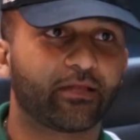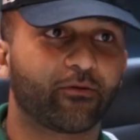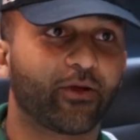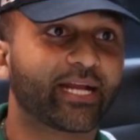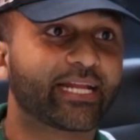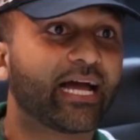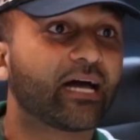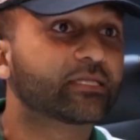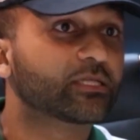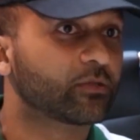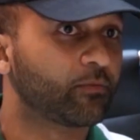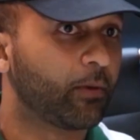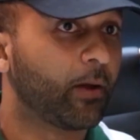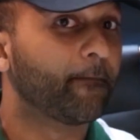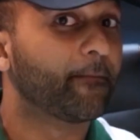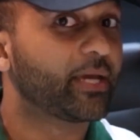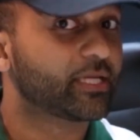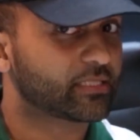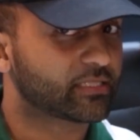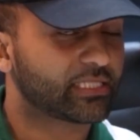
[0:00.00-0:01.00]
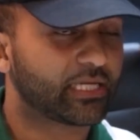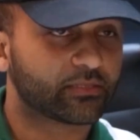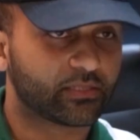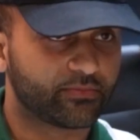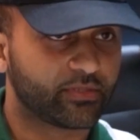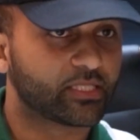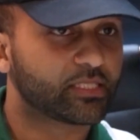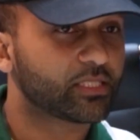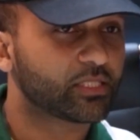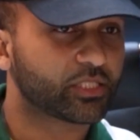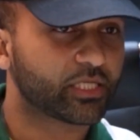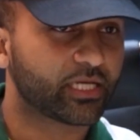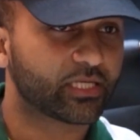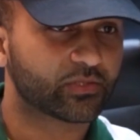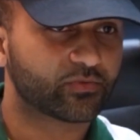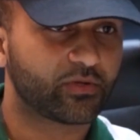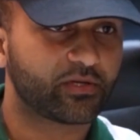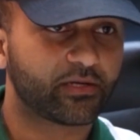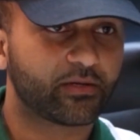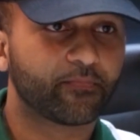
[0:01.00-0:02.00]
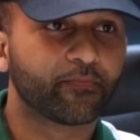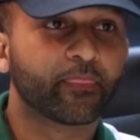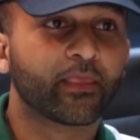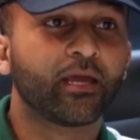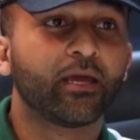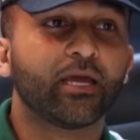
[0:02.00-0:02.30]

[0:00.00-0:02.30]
Right now is an amazing time to be a DJ as well.